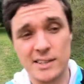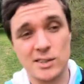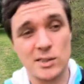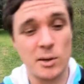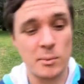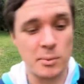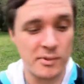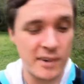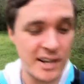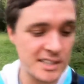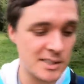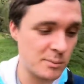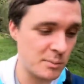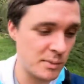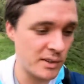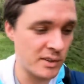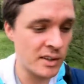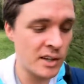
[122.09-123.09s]
So it provides
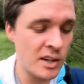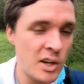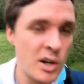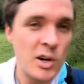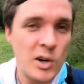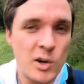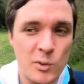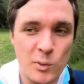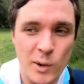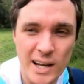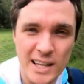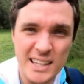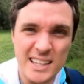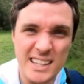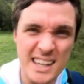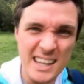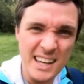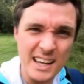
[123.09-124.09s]
them with
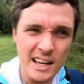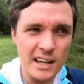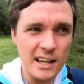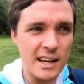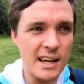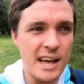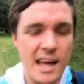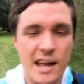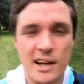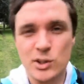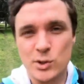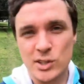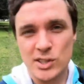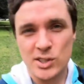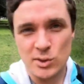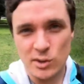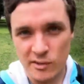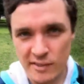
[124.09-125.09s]
running gear,
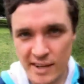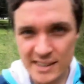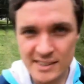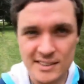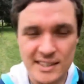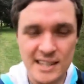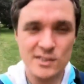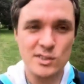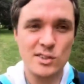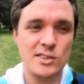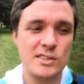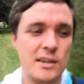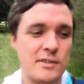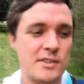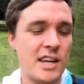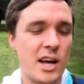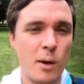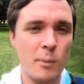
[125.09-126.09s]
entries to events, that sort of
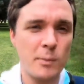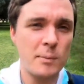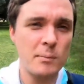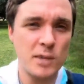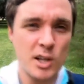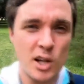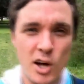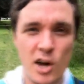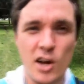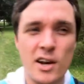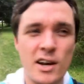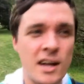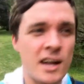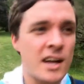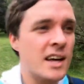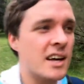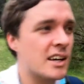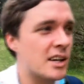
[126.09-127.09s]
stuff, to help them learn
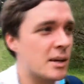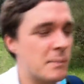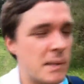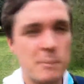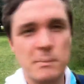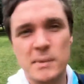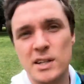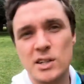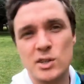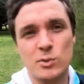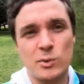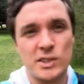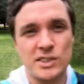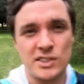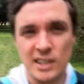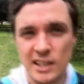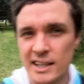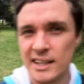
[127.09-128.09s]
commitment,
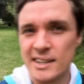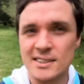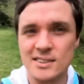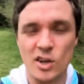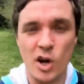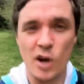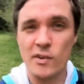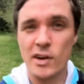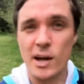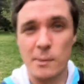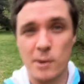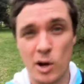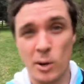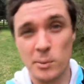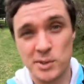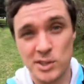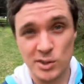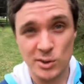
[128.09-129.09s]
resilience, overcoming
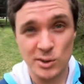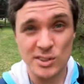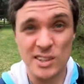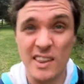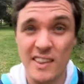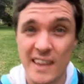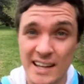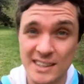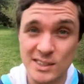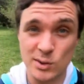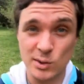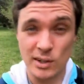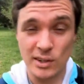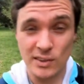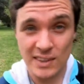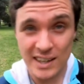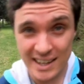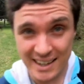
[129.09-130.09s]
obstacles, that sort
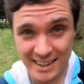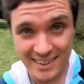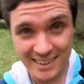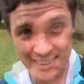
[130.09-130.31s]
of thing.